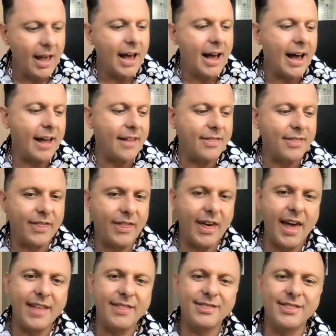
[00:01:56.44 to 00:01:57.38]
And
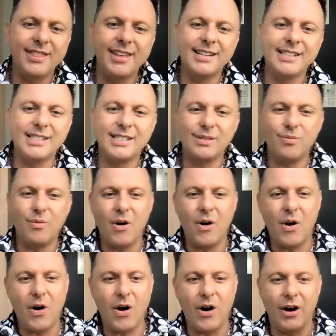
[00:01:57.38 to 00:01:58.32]
then this
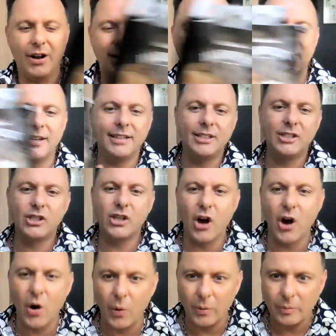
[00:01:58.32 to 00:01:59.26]
one.
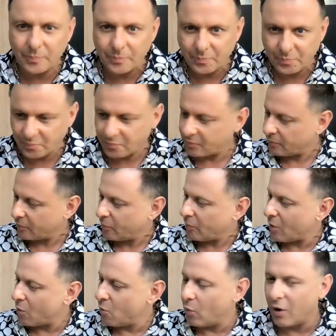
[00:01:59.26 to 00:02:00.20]
So
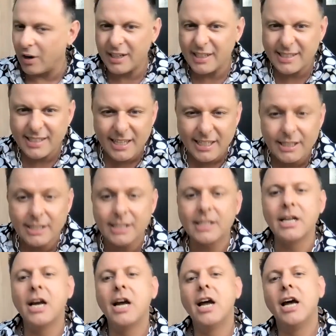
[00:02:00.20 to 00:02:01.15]
what is it?
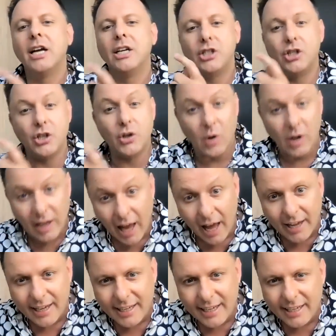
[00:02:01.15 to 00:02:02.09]
Do you
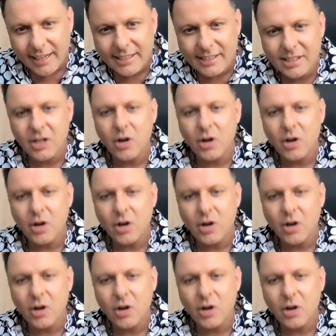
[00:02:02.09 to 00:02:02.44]
like it?